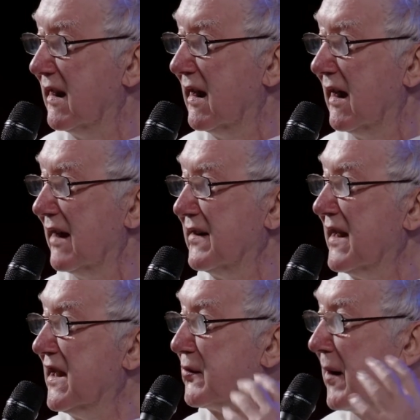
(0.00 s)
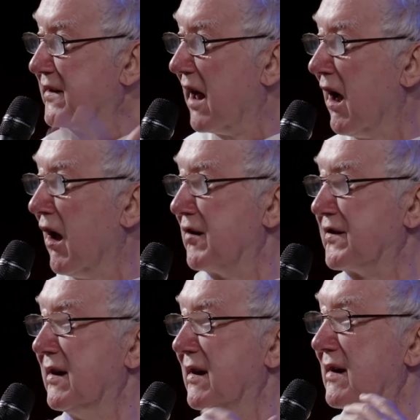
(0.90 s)
And any great art,
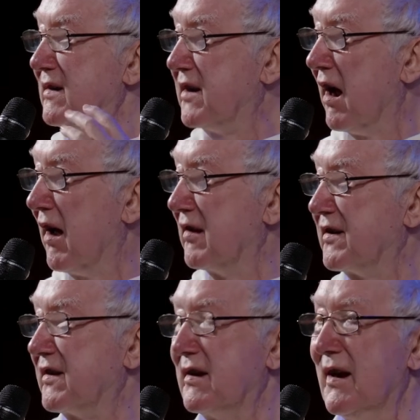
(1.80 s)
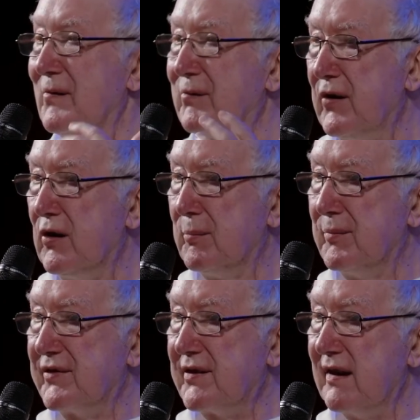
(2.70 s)
dance,
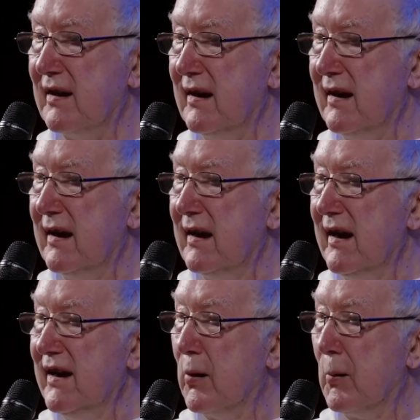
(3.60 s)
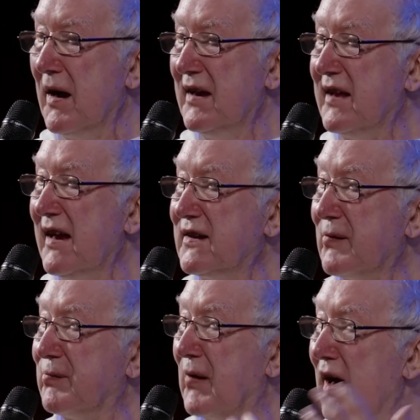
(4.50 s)
films, in a way they
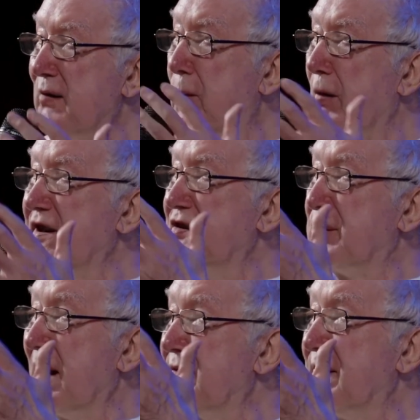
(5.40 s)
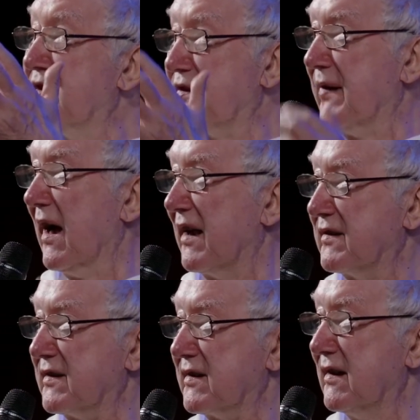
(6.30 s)
define what is relevance for
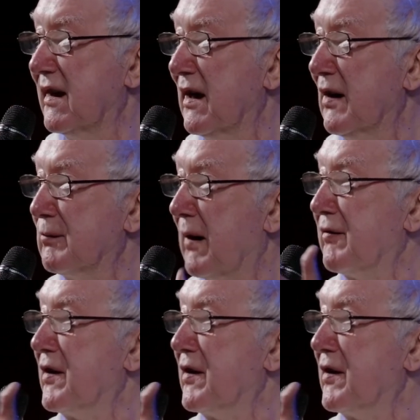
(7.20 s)
us, rather than